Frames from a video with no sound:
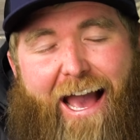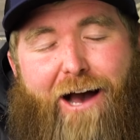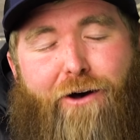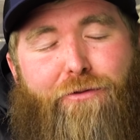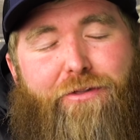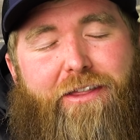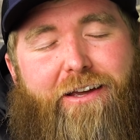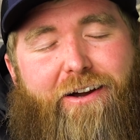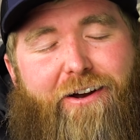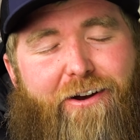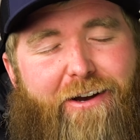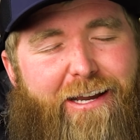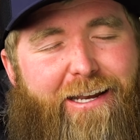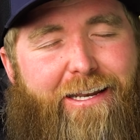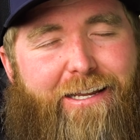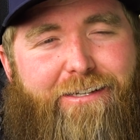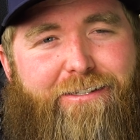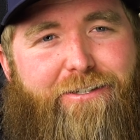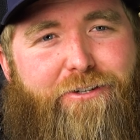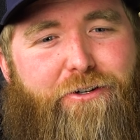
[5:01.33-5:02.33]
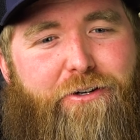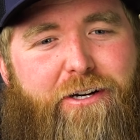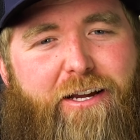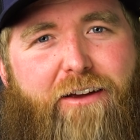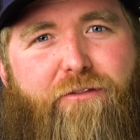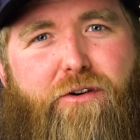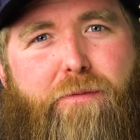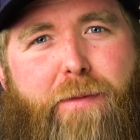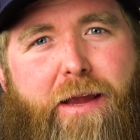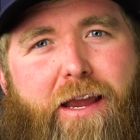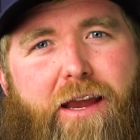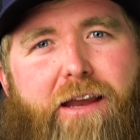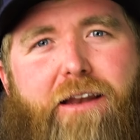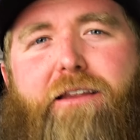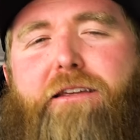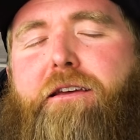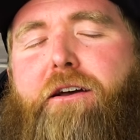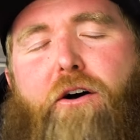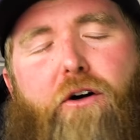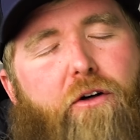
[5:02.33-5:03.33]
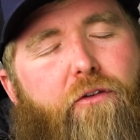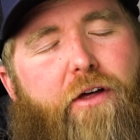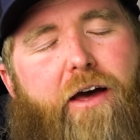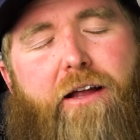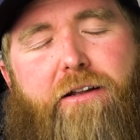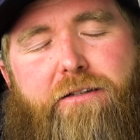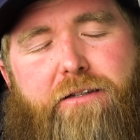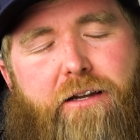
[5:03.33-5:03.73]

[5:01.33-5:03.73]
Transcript: out there in history ever made, all of that